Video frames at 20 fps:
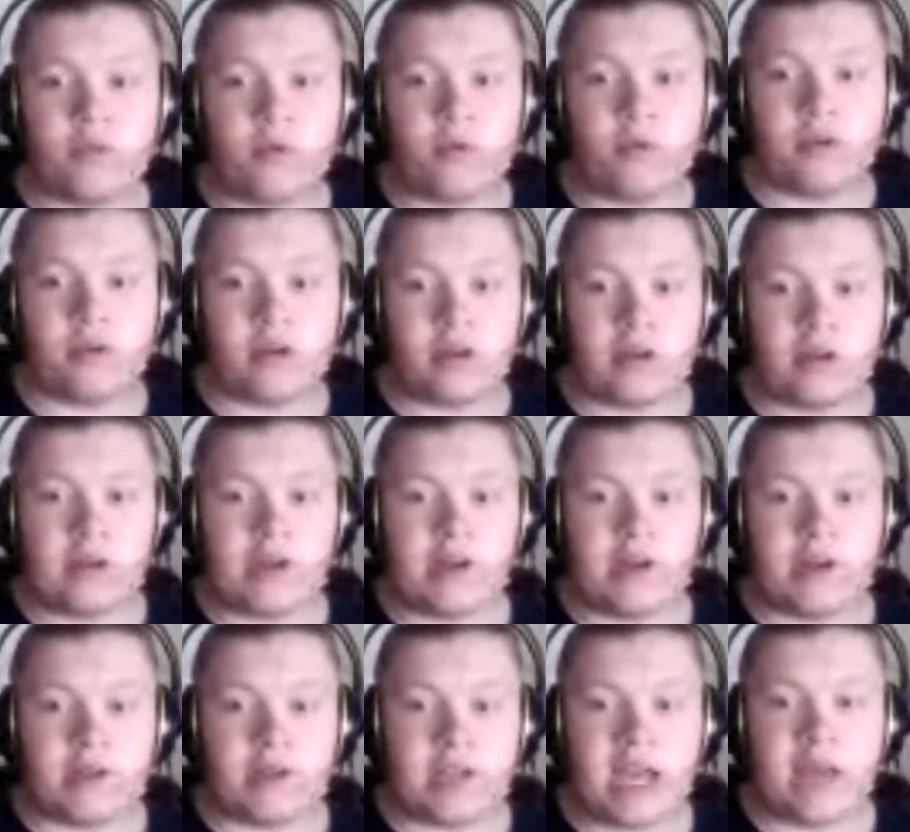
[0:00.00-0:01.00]
through
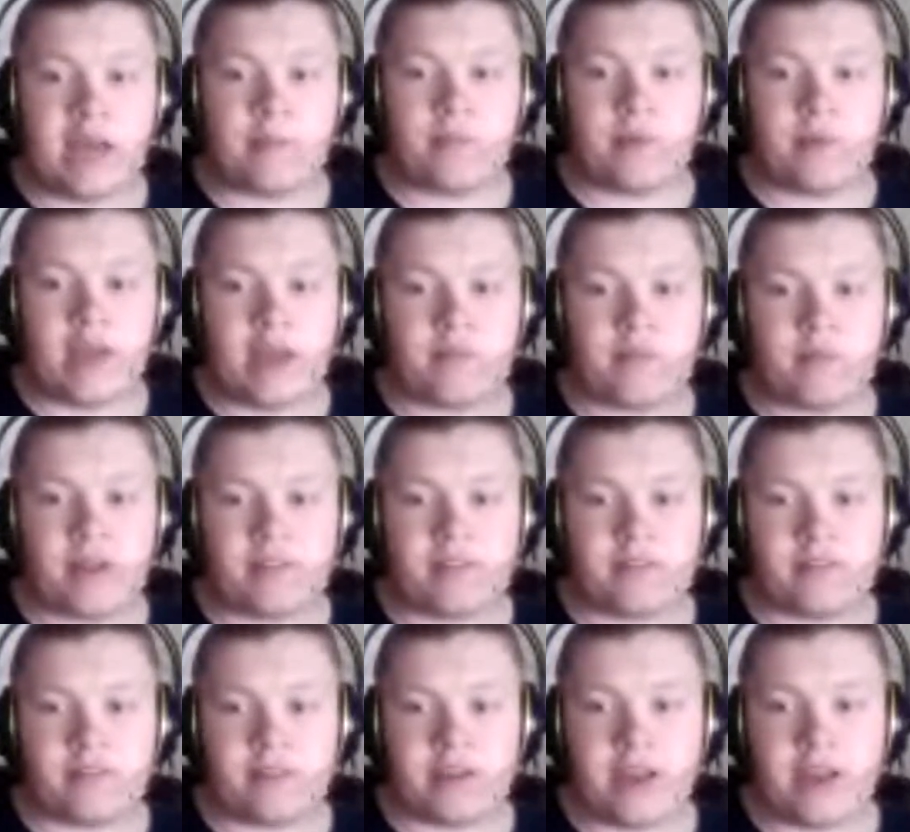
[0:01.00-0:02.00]
the app as
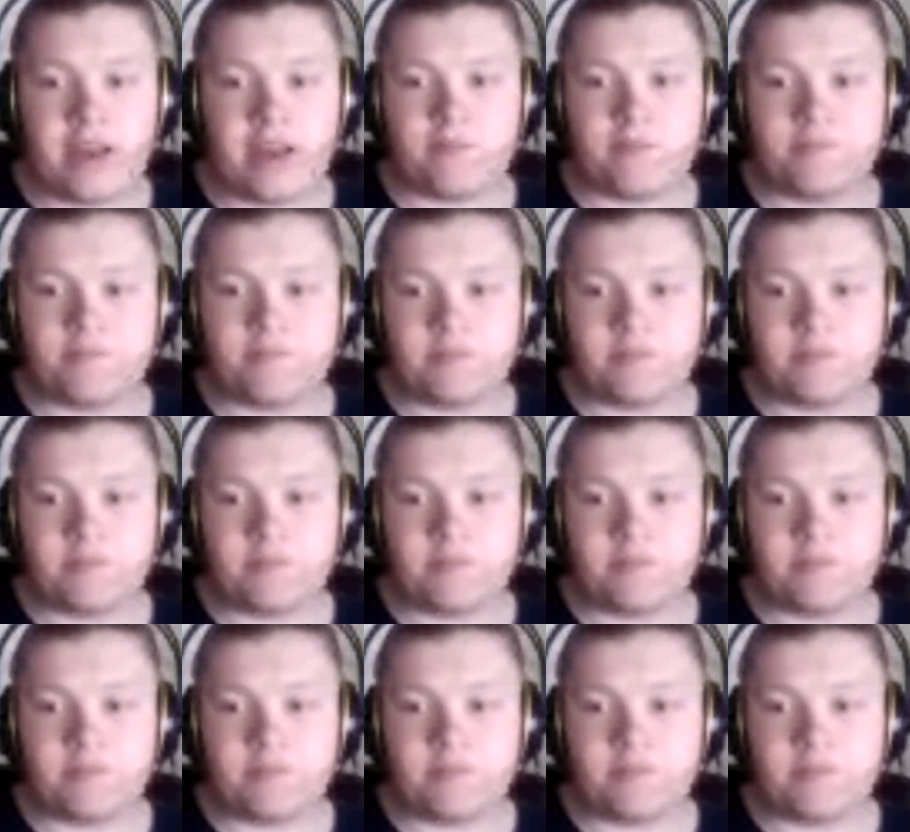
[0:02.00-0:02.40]
best as it can.